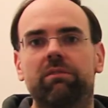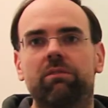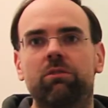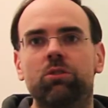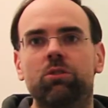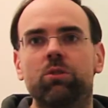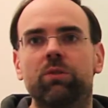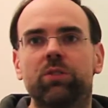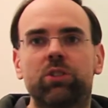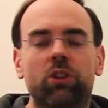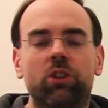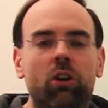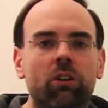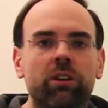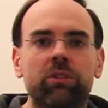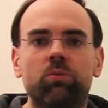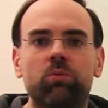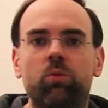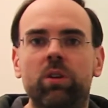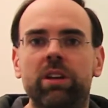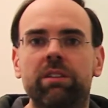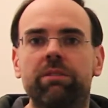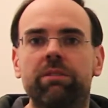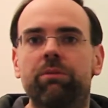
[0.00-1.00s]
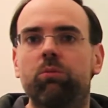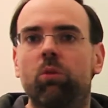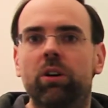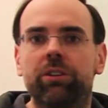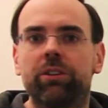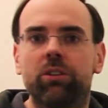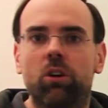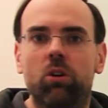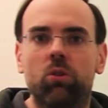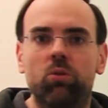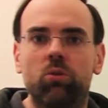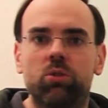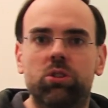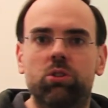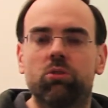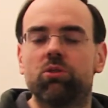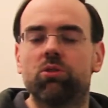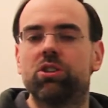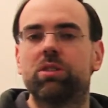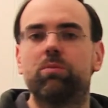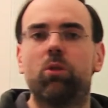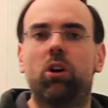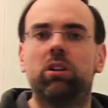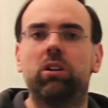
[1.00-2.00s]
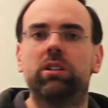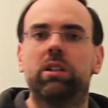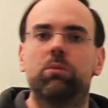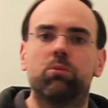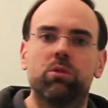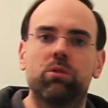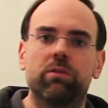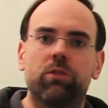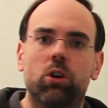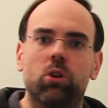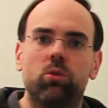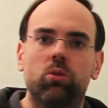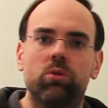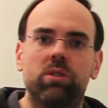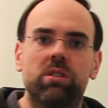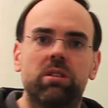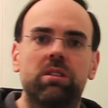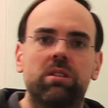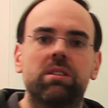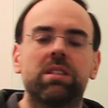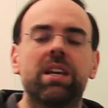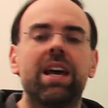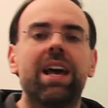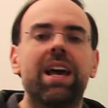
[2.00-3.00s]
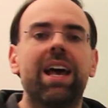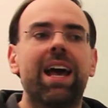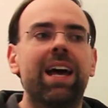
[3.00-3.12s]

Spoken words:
You've started with one host or a small number of hosts,